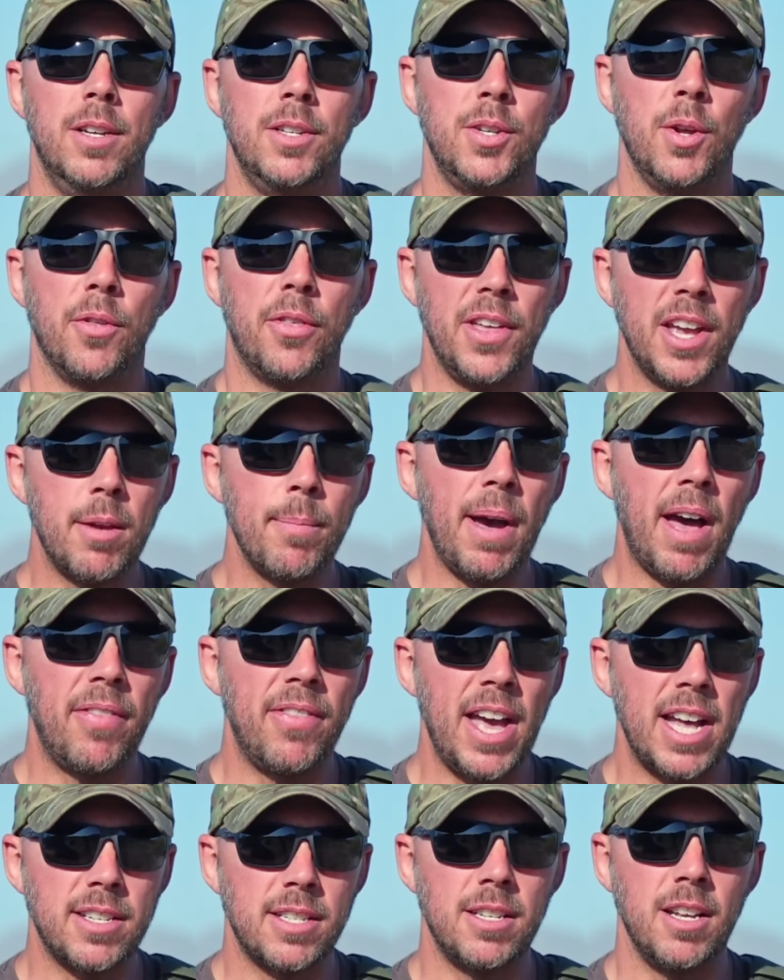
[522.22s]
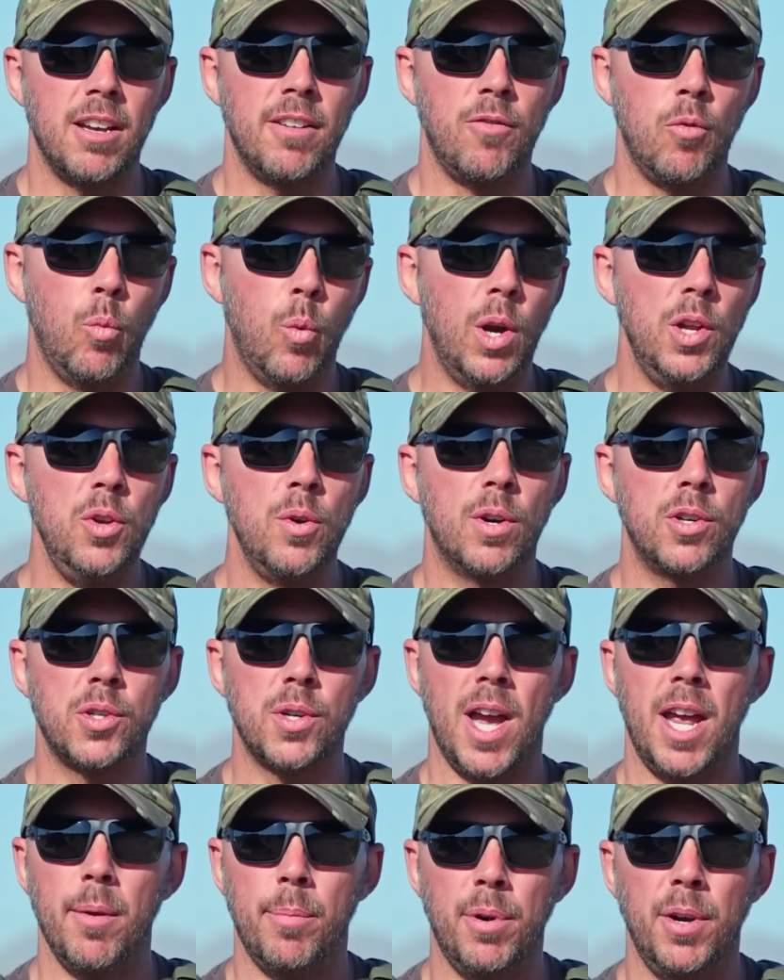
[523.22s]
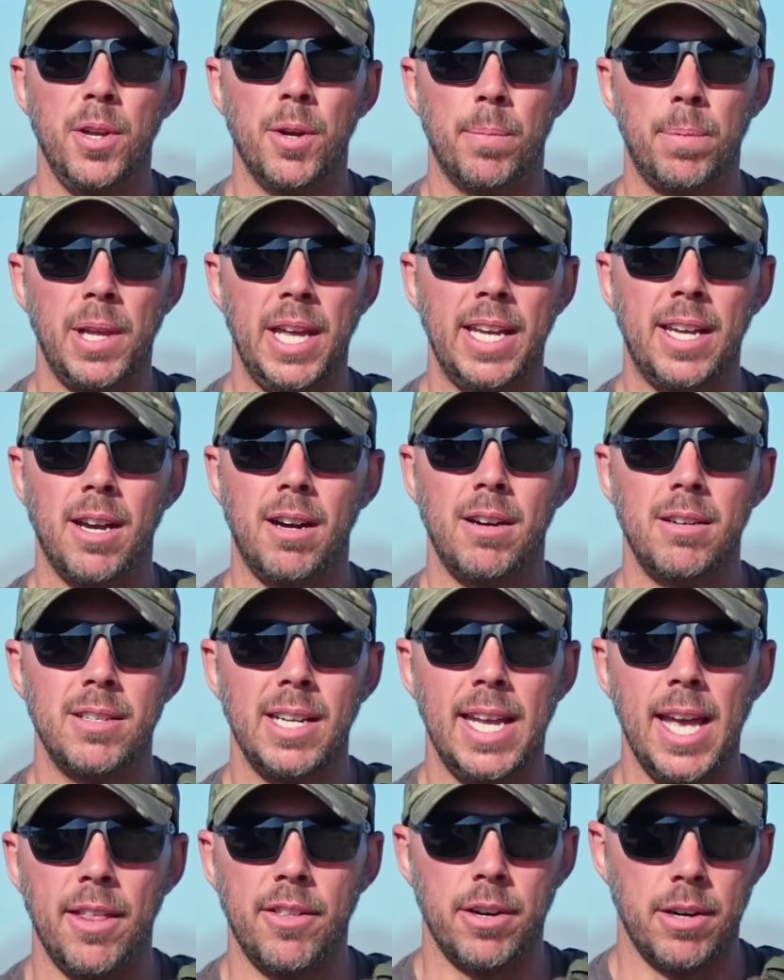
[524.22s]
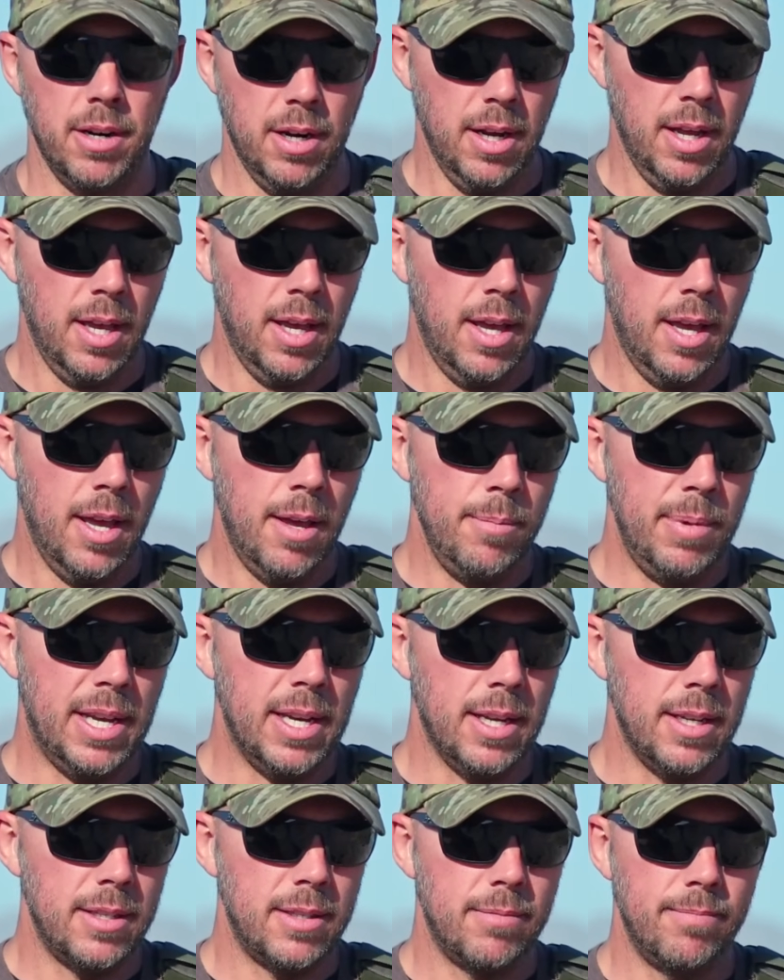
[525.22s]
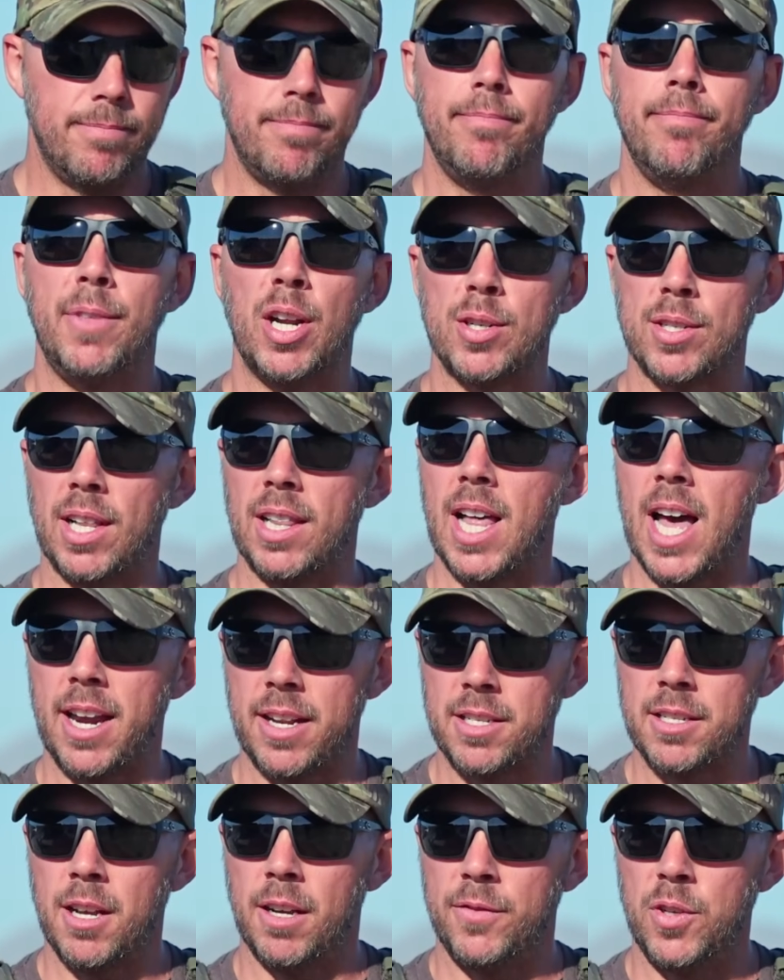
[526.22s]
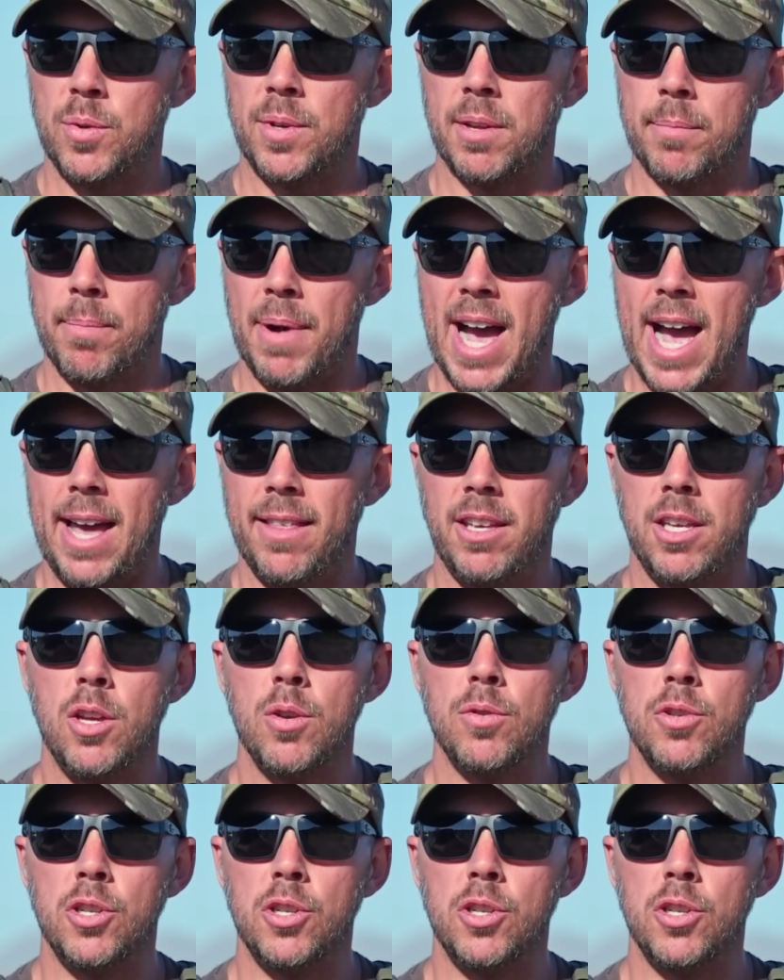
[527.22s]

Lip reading: So think about that stuff when you are trying to put your plate carrier together, because there's a lot of stuff you can buy that you